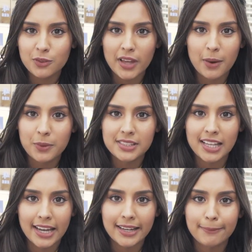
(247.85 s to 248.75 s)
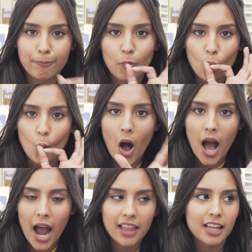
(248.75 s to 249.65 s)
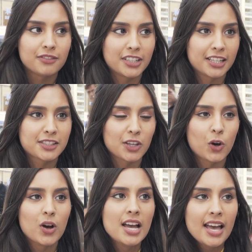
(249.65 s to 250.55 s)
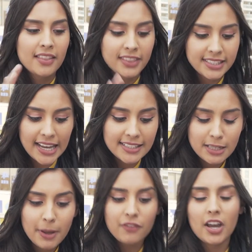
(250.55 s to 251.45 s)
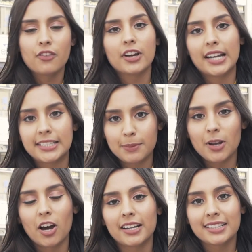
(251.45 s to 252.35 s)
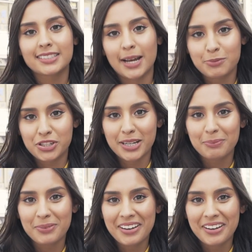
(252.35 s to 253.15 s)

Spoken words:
so that was like, I loved it. So that's hands down my favorite, and to be honest, I'm cheap.